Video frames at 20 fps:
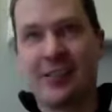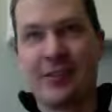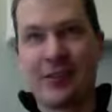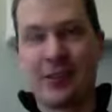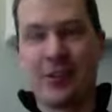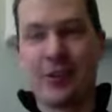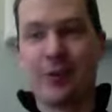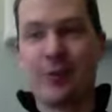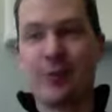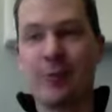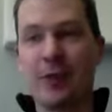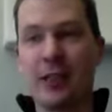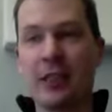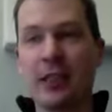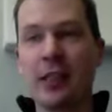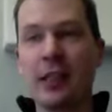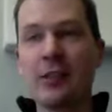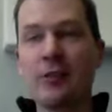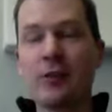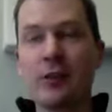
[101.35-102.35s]
So, but
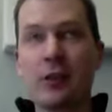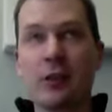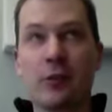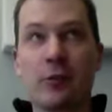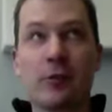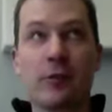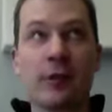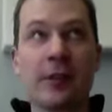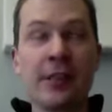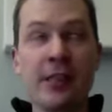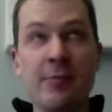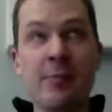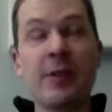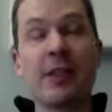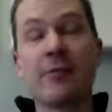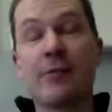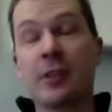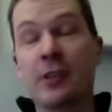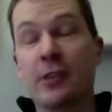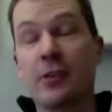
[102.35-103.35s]
I don't know. It
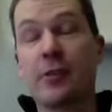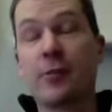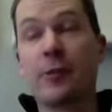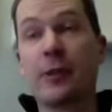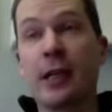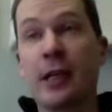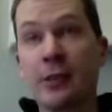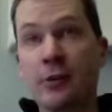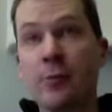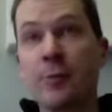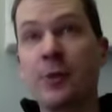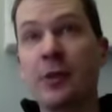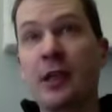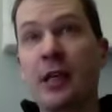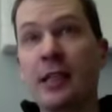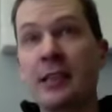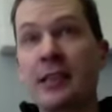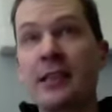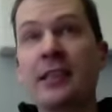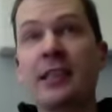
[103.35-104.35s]
depends what you're doing.
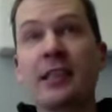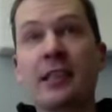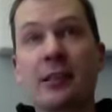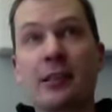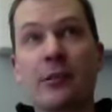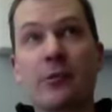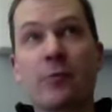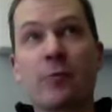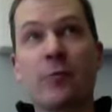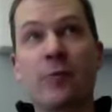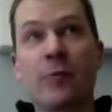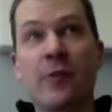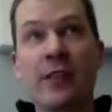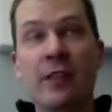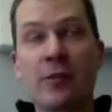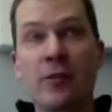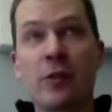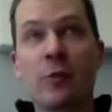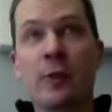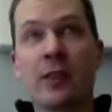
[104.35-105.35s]
I think it's when
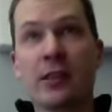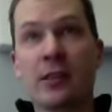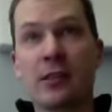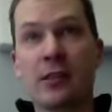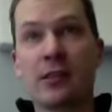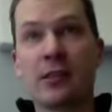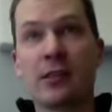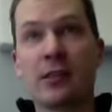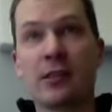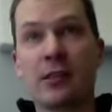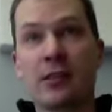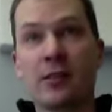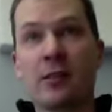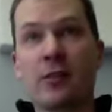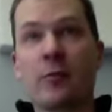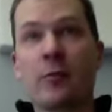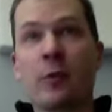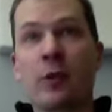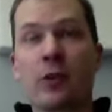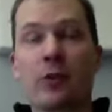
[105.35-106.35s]
you know what you
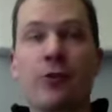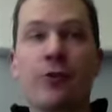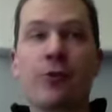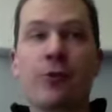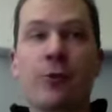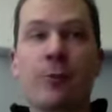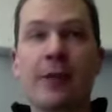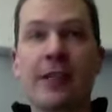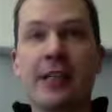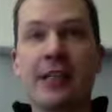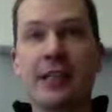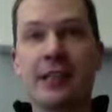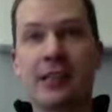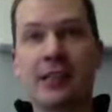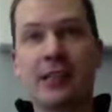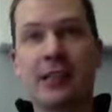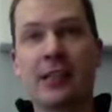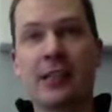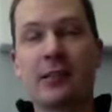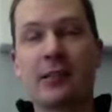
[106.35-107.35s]
want to do with it,
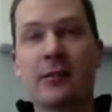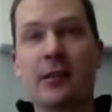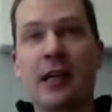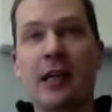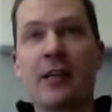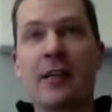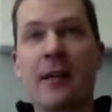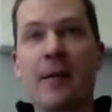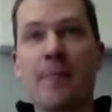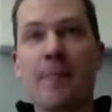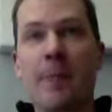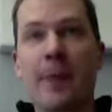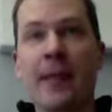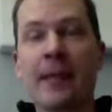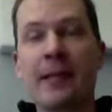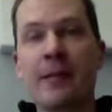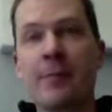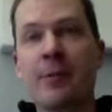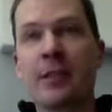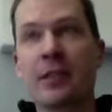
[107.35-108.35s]
and
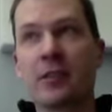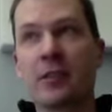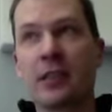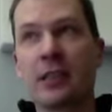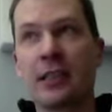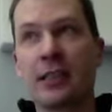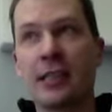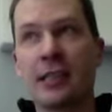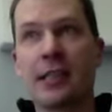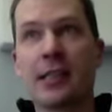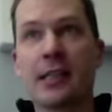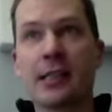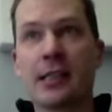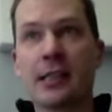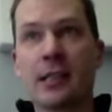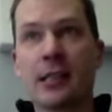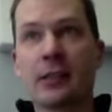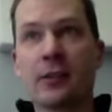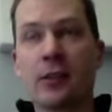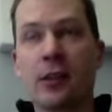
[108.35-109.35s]
it depends on the test
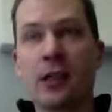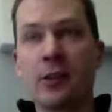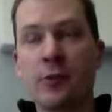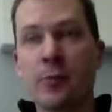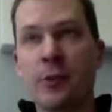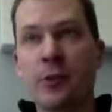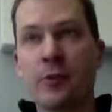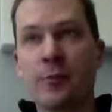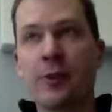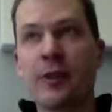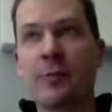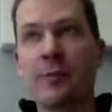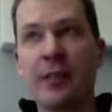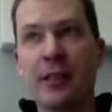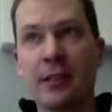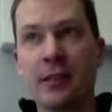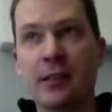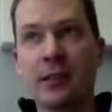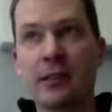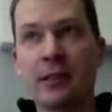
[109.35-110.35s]
cases. I suppose with
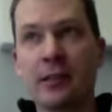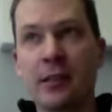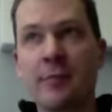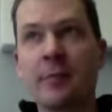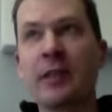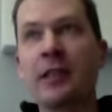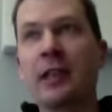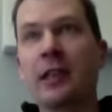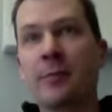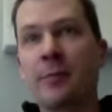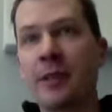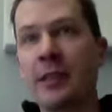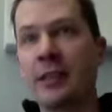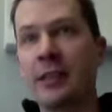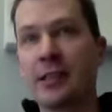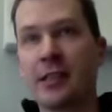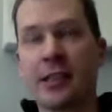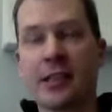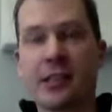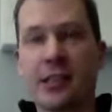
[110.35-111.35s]
something like
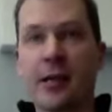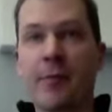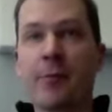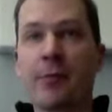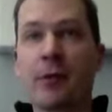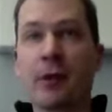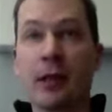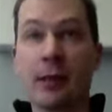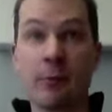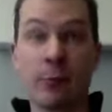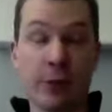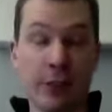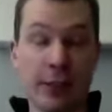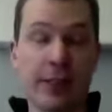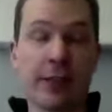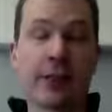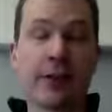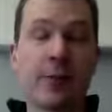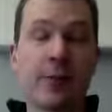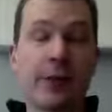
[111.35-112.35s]
Peter's example, I would
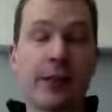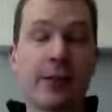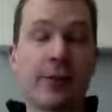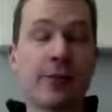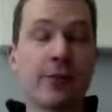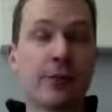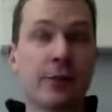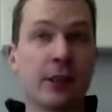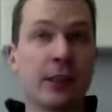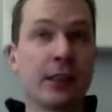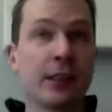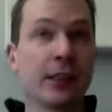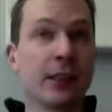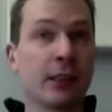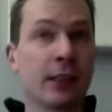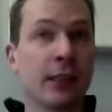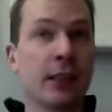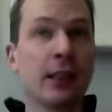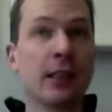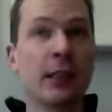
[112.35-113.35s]
recommend using it,
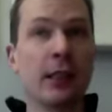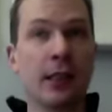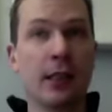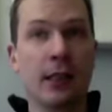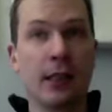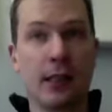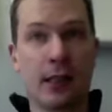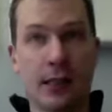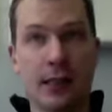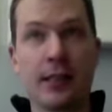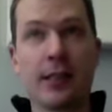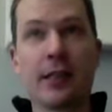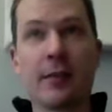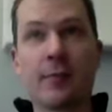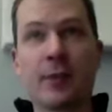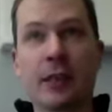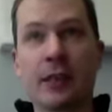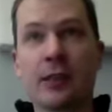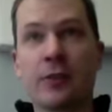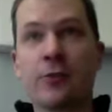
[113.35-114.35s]
I think.
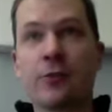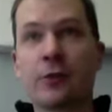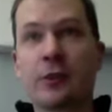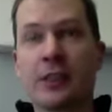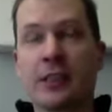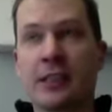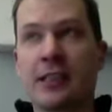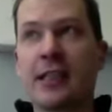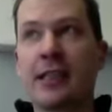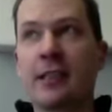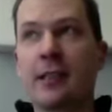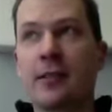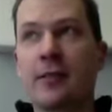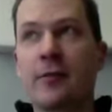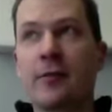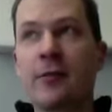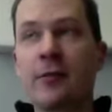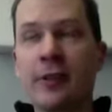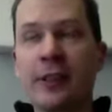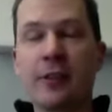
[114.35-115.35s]
But
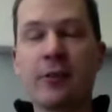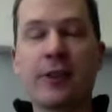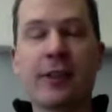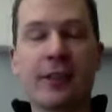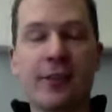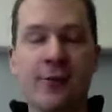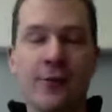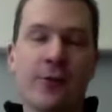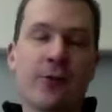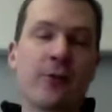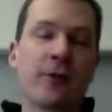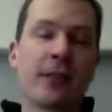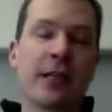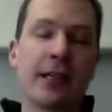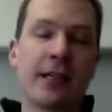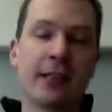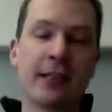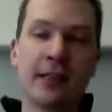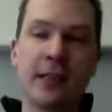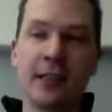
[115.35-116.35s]
you need to get used to
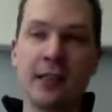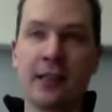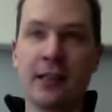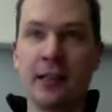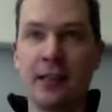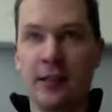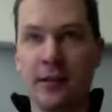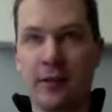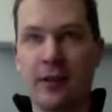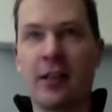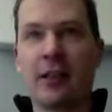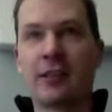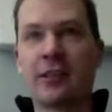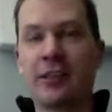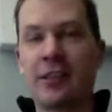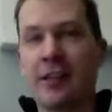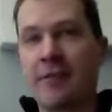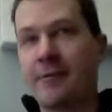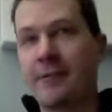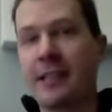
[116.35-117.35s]
the
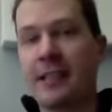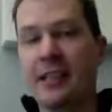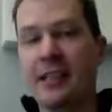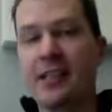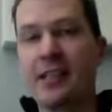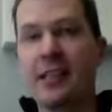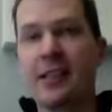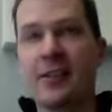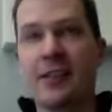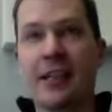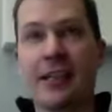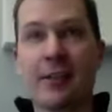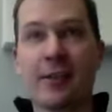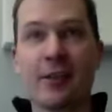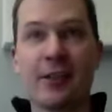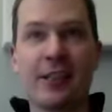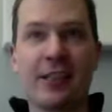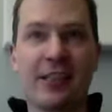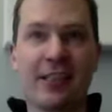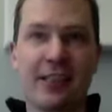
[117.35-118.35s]
stuff that isn't that
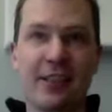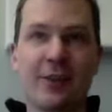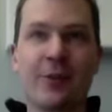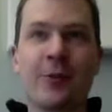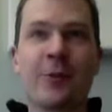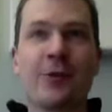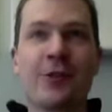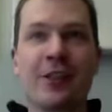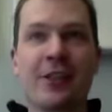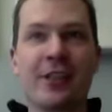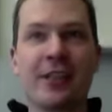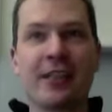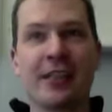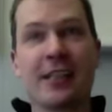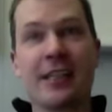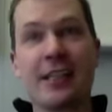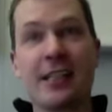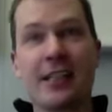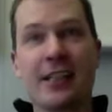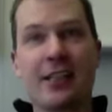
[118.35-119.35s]
good
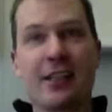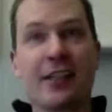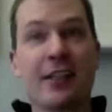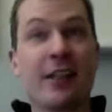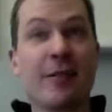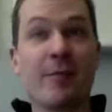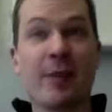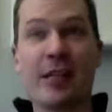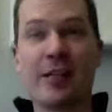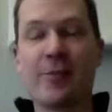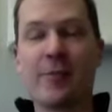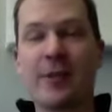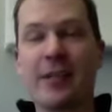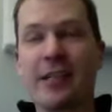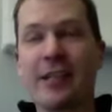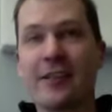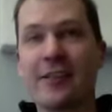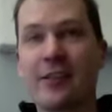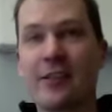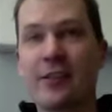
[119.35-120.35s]
in it, in my
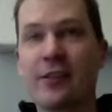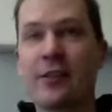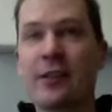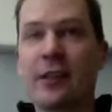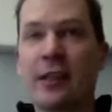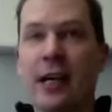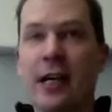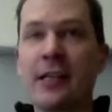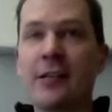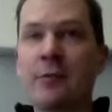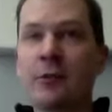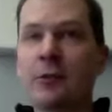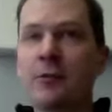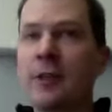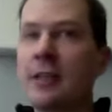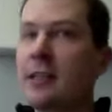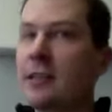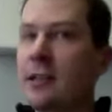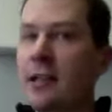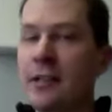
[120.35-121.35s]
opinion. So, and it was
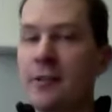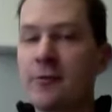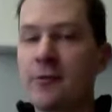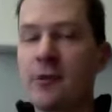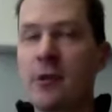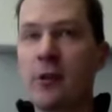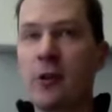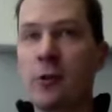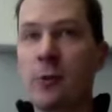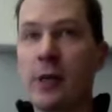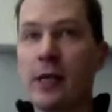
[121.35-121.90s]
quite kind of slow.